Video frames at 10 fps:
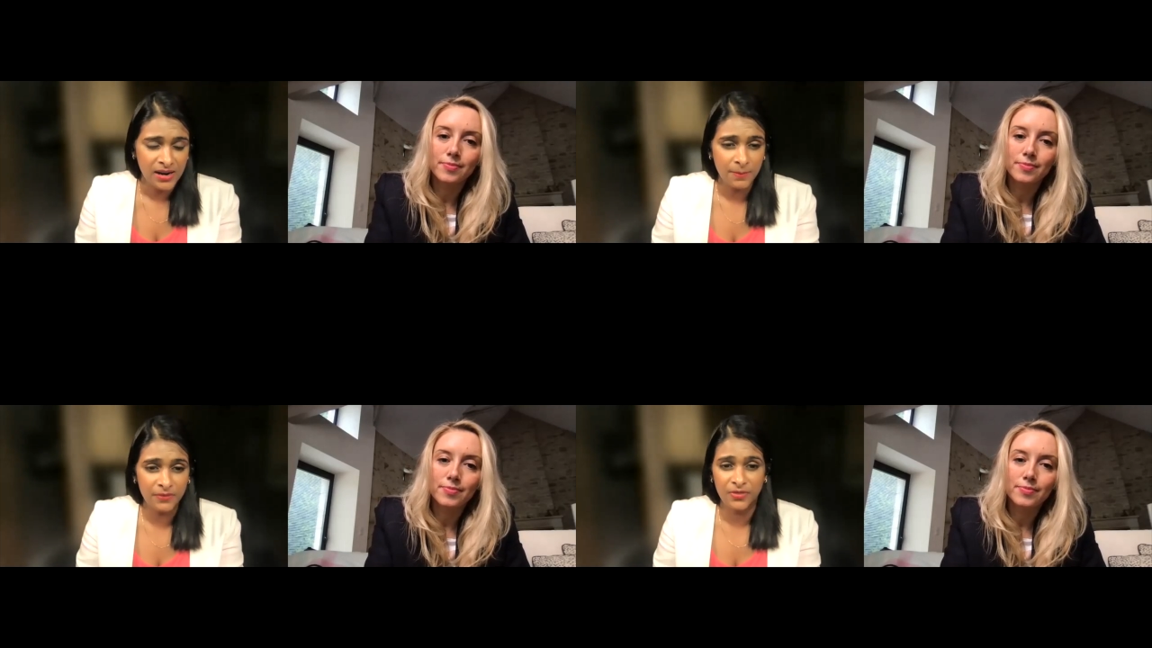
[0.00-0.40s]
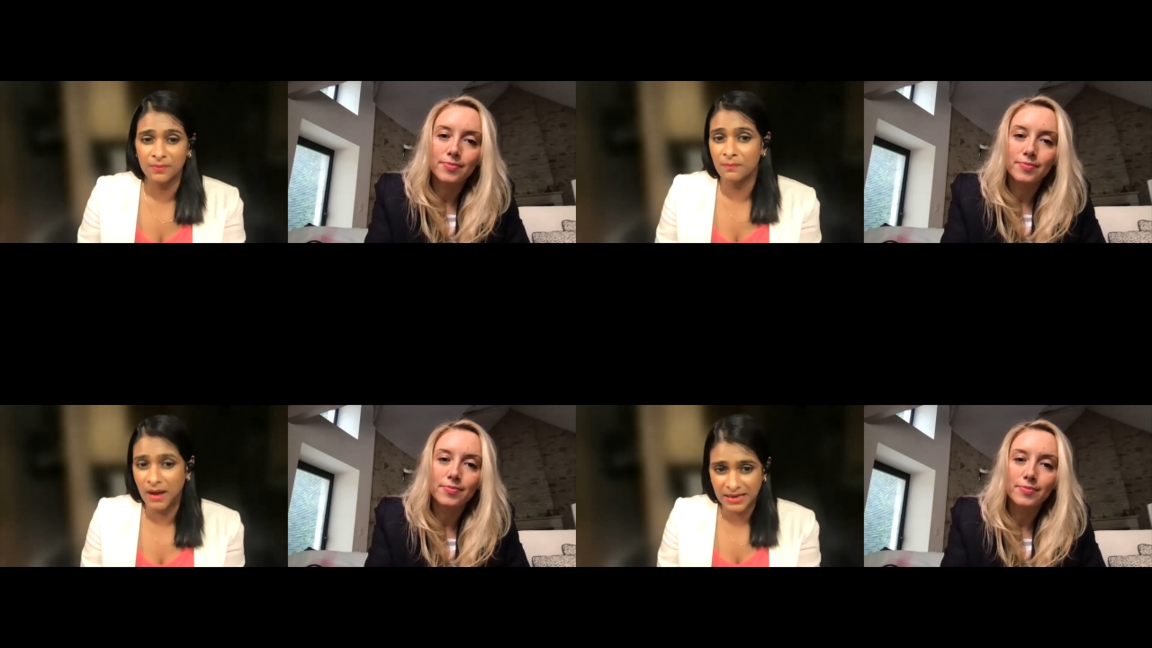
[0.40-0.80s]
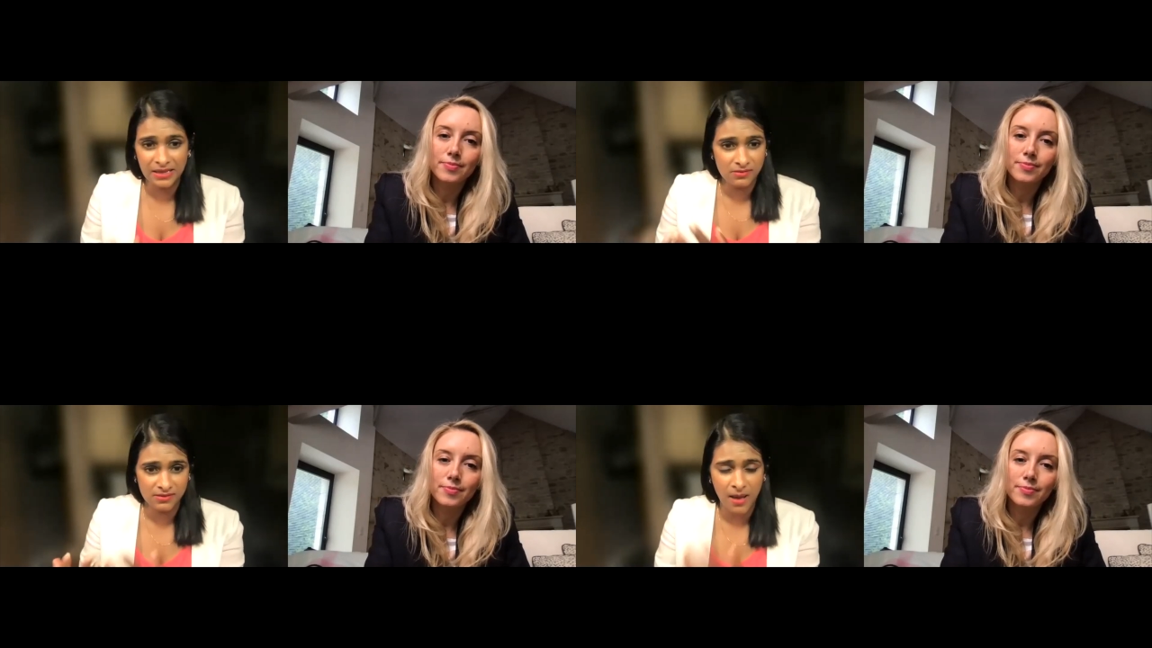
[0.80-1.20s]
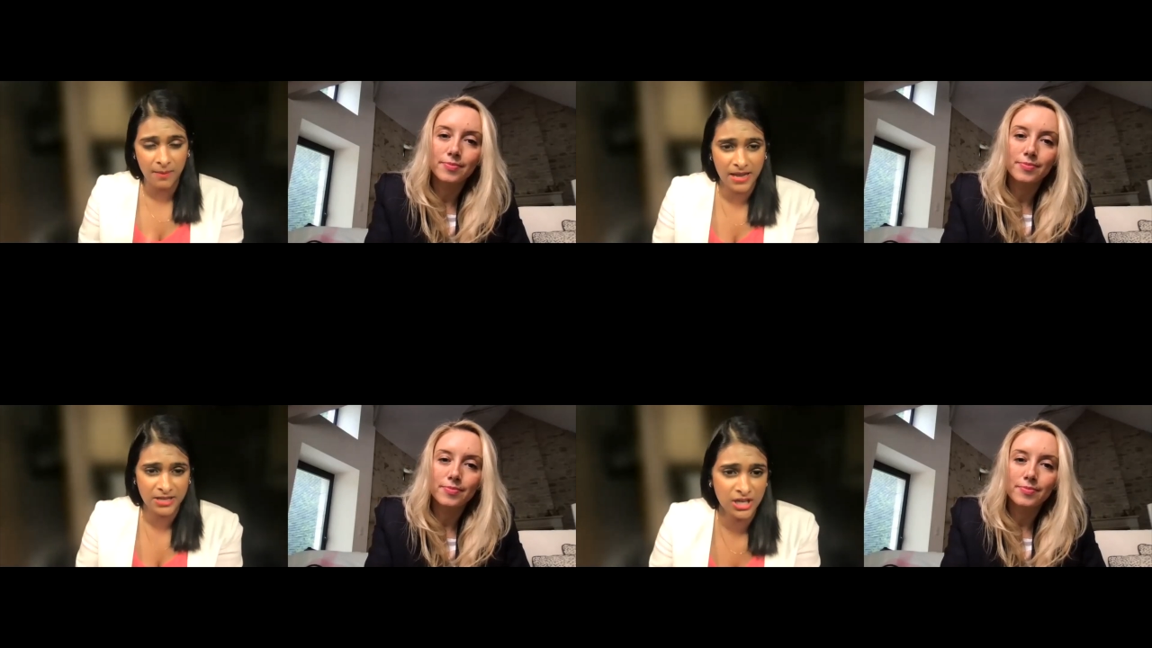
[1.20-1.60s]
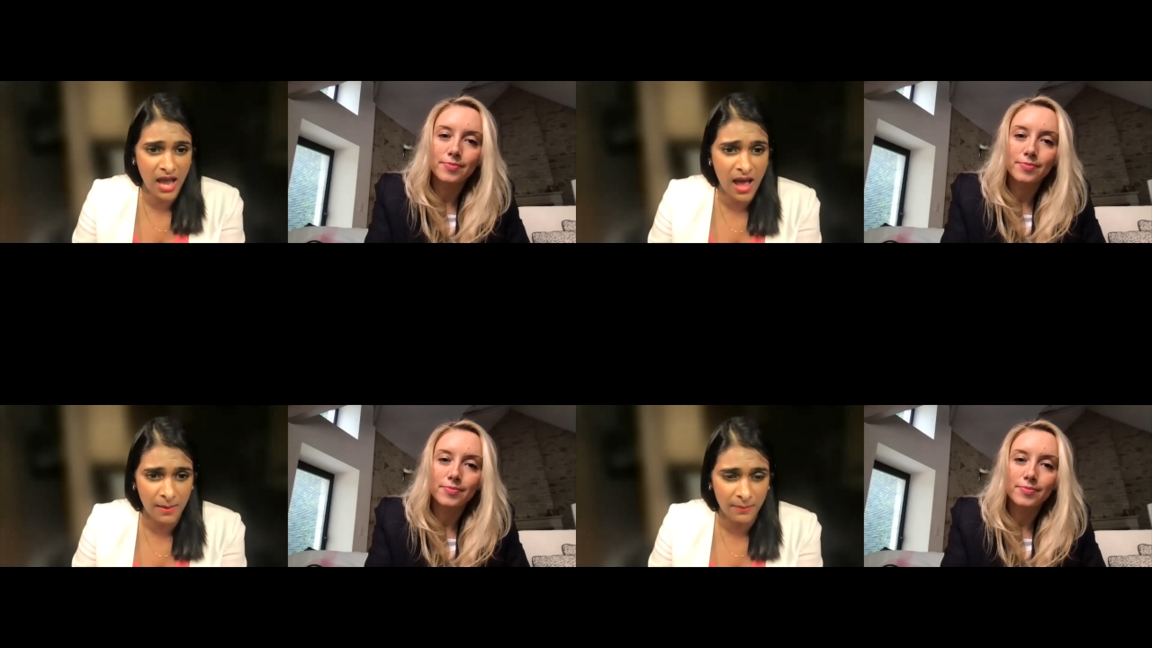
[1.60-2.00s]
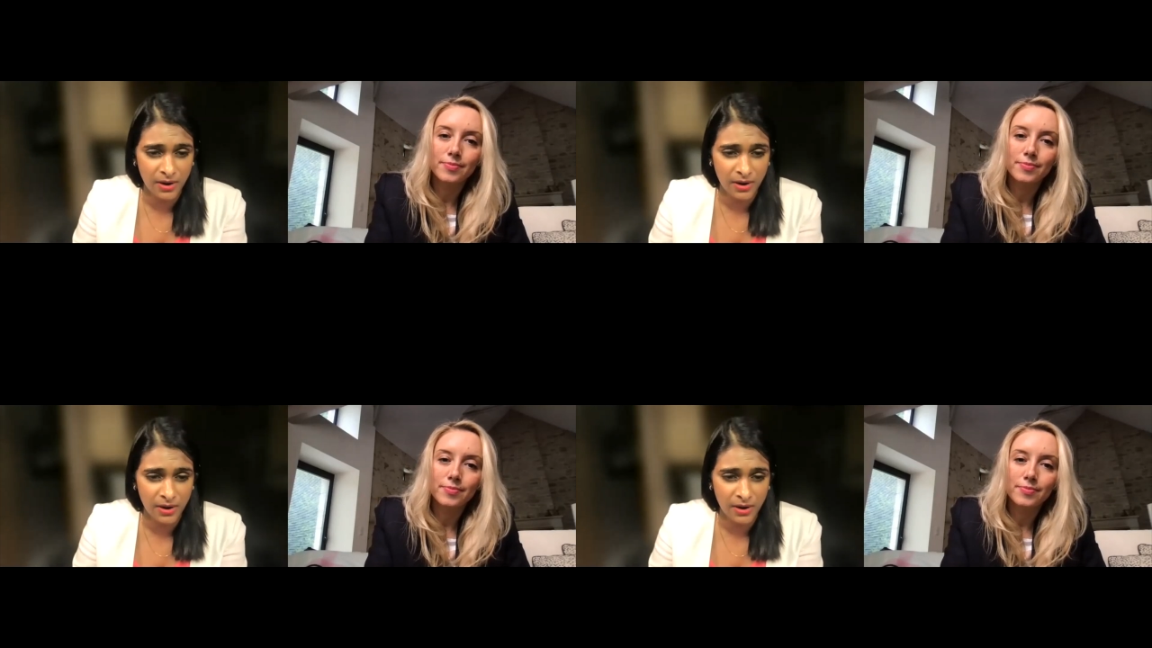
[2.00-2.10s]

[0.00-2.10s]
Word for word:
Speaker 1: but the money is not matching up